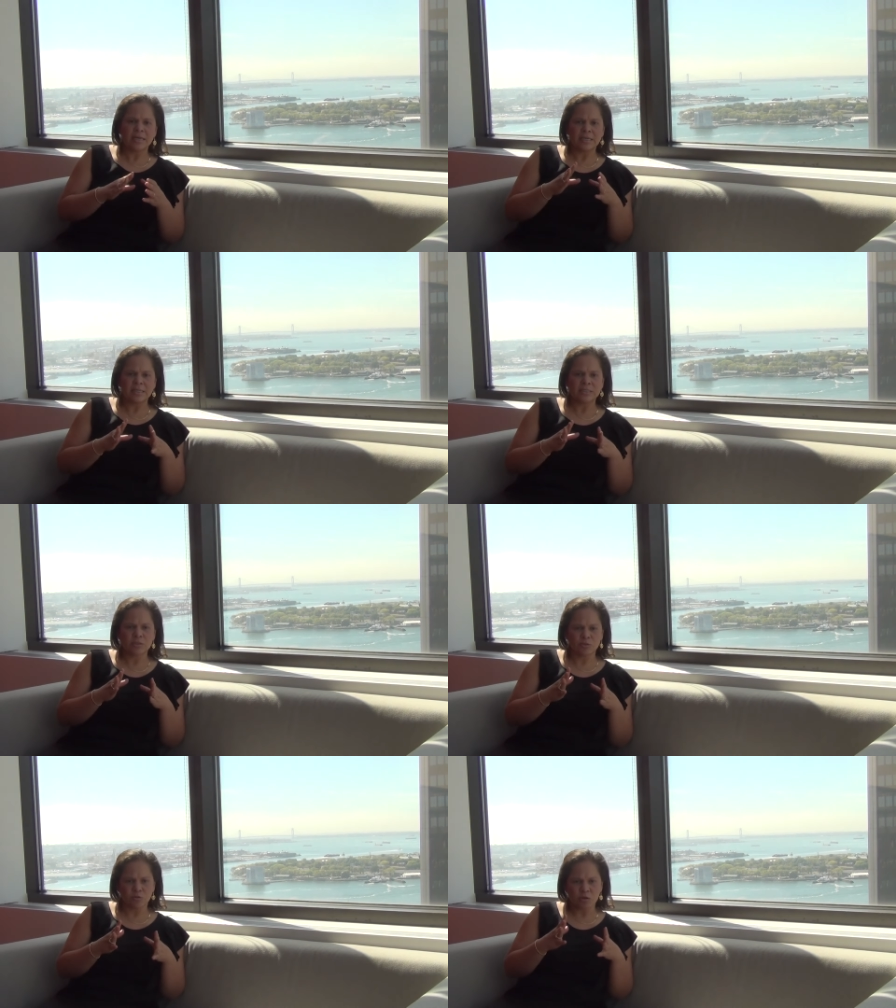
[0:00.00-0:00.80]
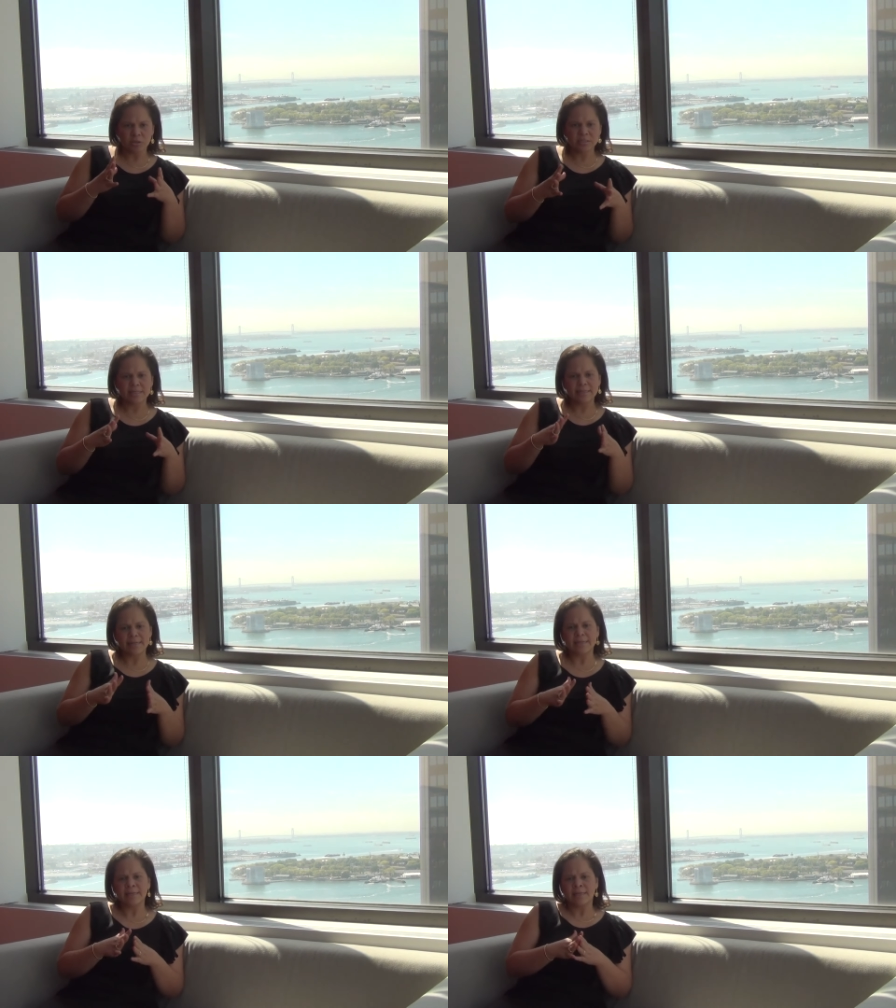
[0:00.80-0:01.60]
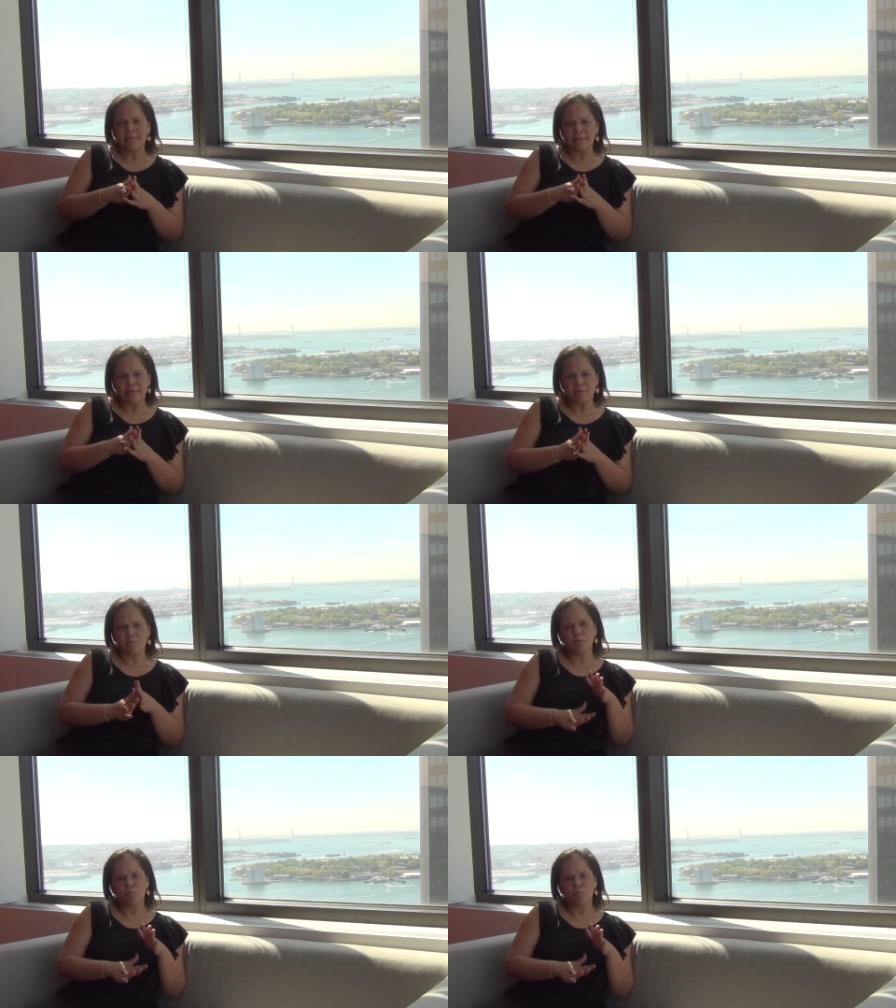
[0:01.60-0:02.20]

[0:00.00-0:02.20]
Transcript: is to constantly uh,